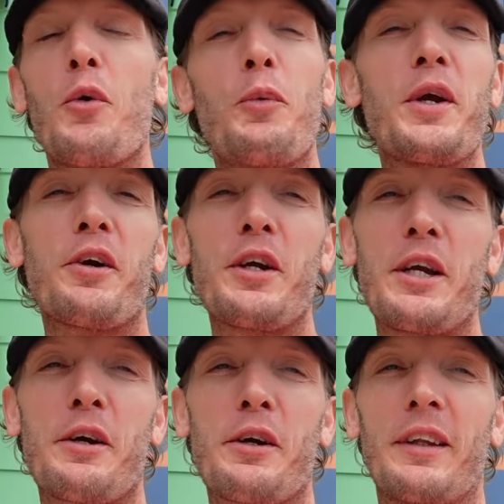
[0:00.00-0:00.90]
We are
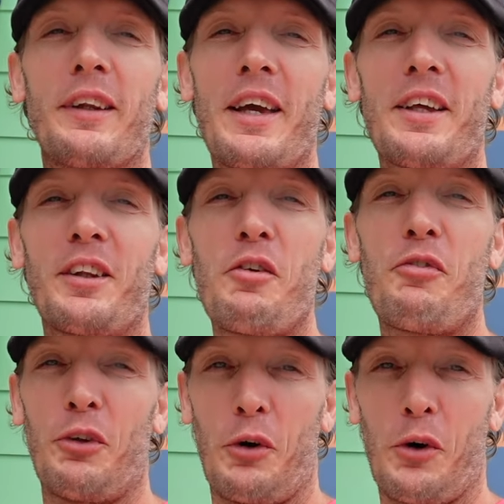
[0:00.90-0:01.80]
here in Lakeland,
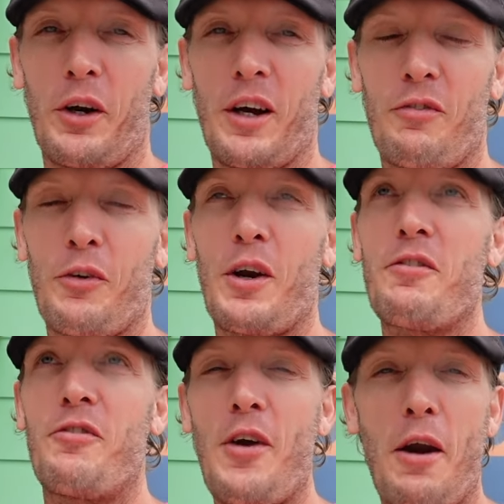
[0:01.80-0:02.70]
Florida for a
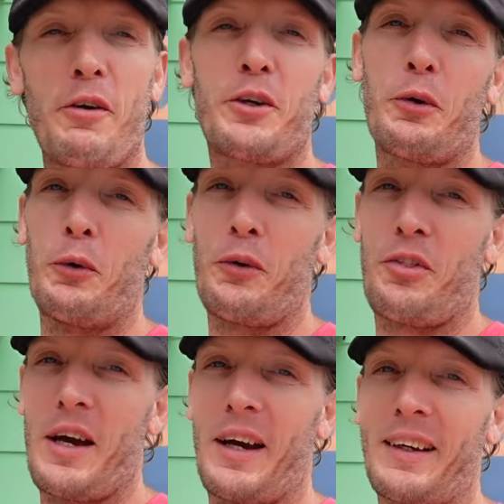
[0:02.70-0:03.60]
very cool
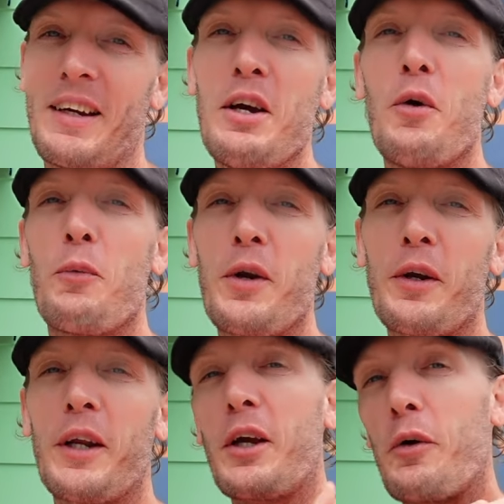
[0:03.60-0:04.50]
thing. We are
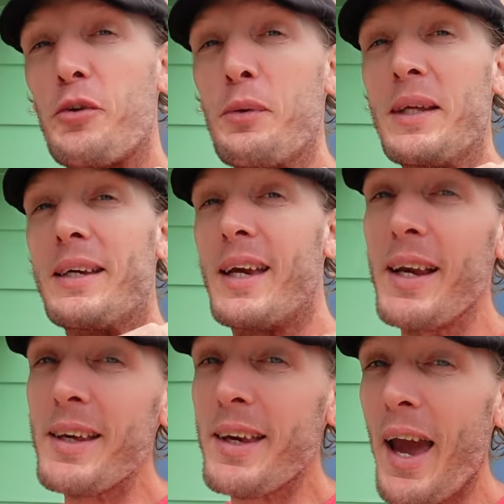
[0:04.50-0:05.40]
going to go to the
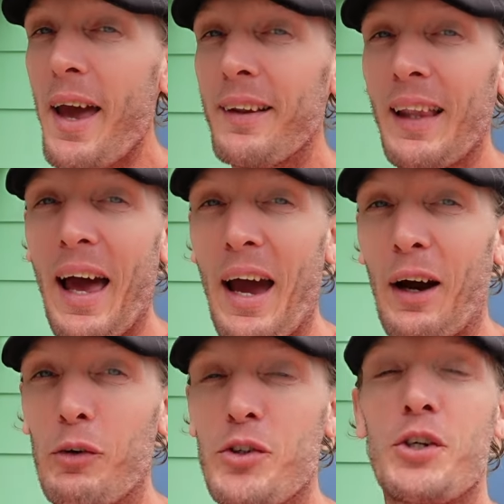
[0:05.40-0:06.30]
Kitty Cat
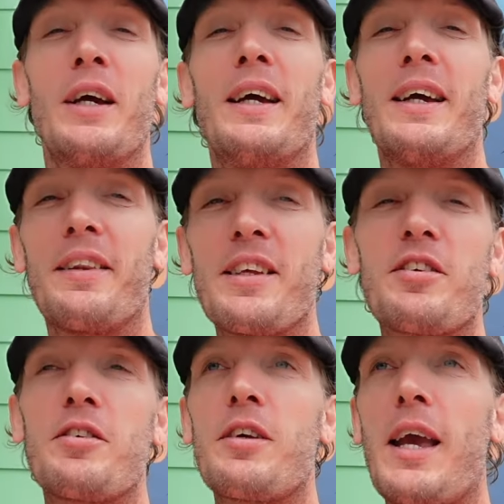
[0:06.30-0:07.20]
Lounge.
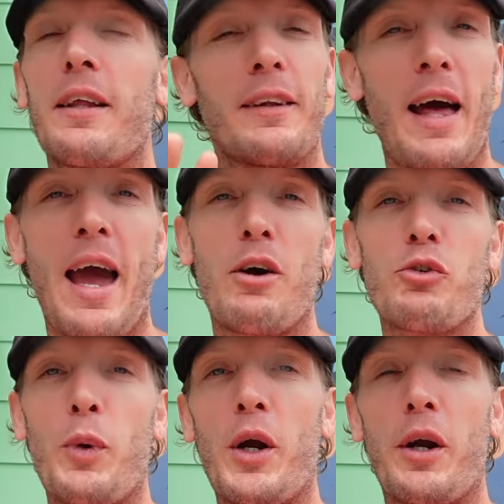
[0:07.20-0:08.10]
This is a lounge
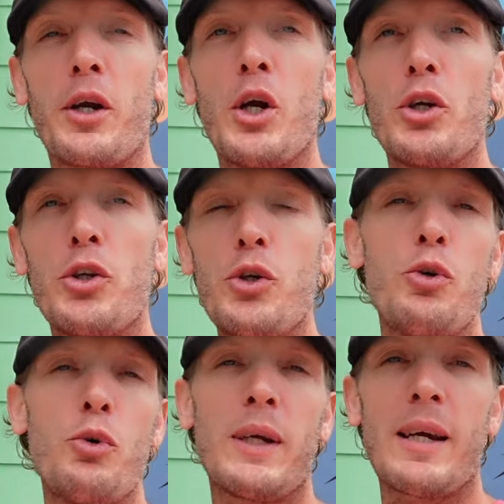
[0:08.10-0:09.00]
where
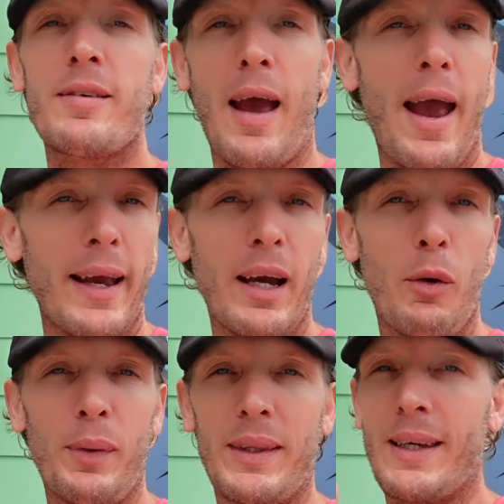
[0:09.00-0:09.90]
you get to hang
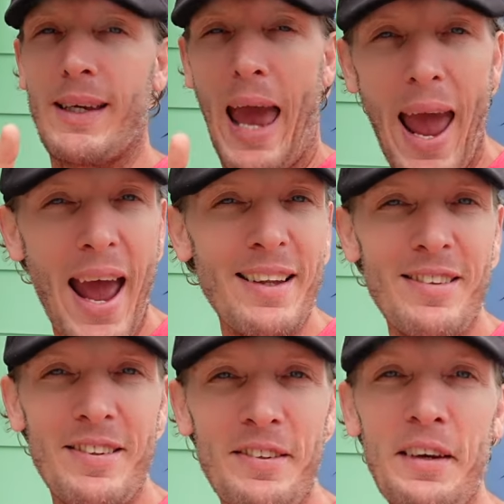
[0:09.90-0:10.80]
out with
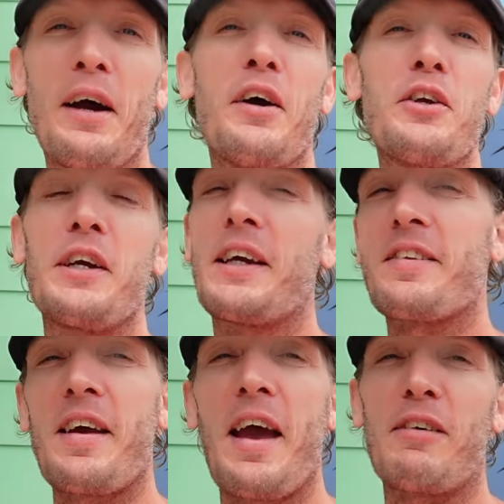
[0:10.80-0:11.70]
cats, you get
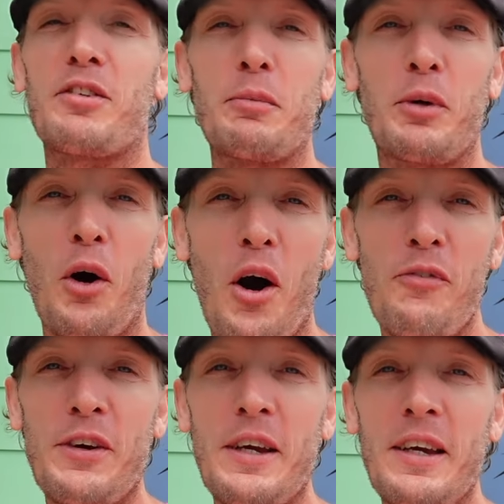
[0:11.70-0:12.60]
to have some
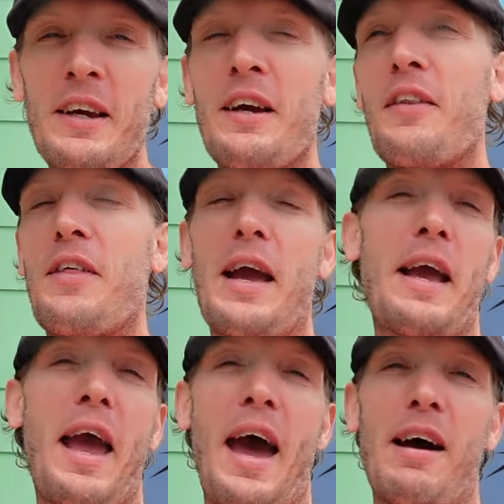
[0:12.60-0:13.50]
coffee, they
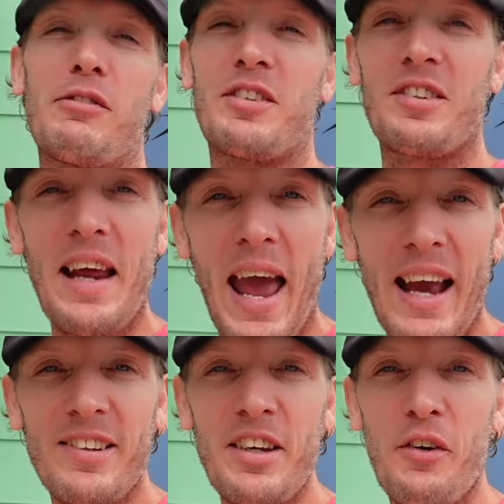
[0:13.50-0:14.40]
have
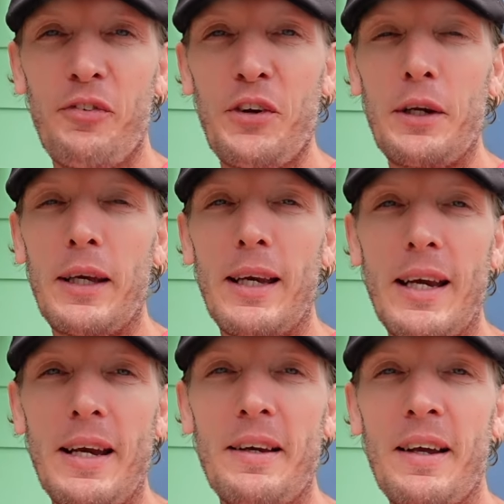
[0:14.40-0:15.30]
snacks here for you to
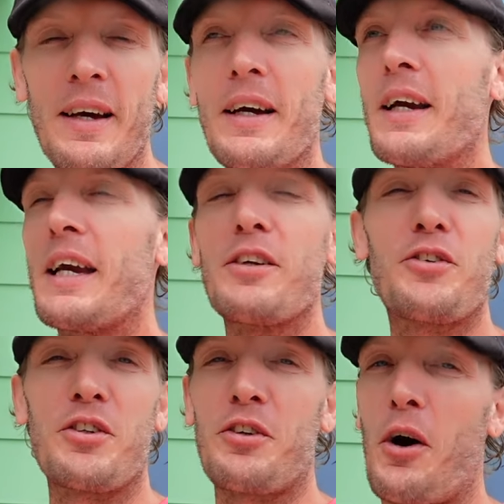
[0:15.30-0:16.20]
eat. It's
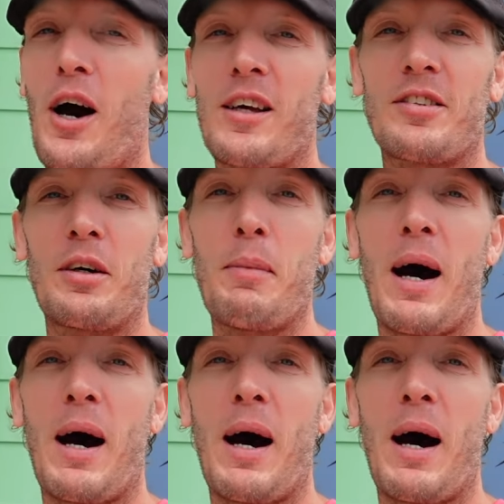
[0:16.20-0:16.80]
just awesome.